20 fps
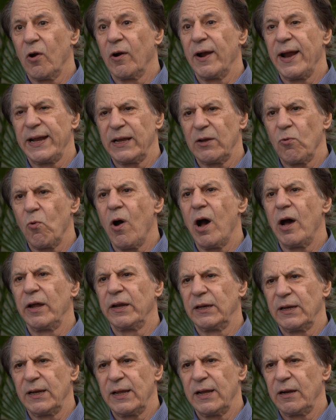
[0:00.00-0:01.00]
or
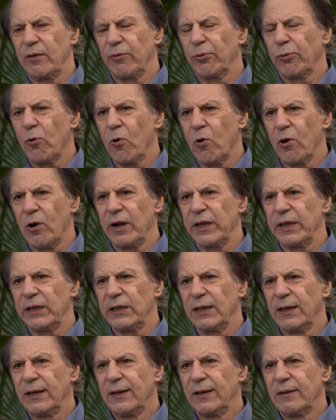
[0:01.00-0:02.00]
anyone in
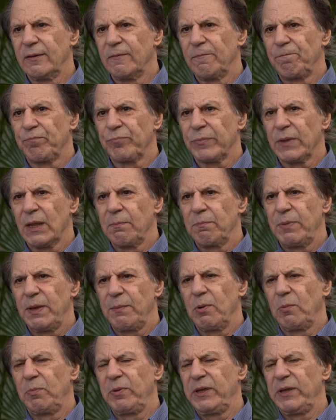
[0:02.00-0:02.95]
authority, people